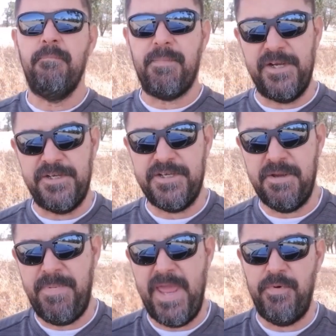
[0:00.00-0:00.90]

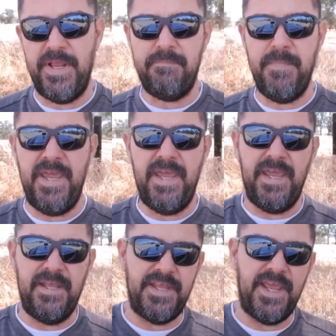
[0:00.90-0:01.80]
participating with me
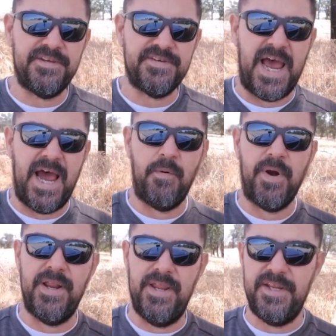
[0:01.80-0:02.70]
in this hour,
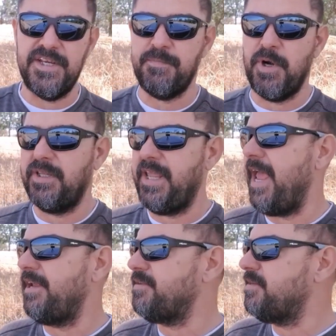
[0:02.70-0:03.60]
in this
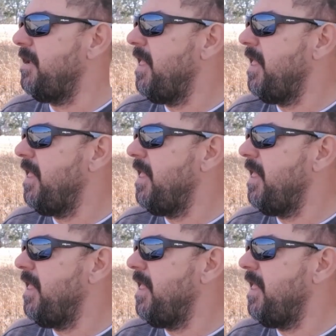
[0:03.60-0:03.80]
broadcast.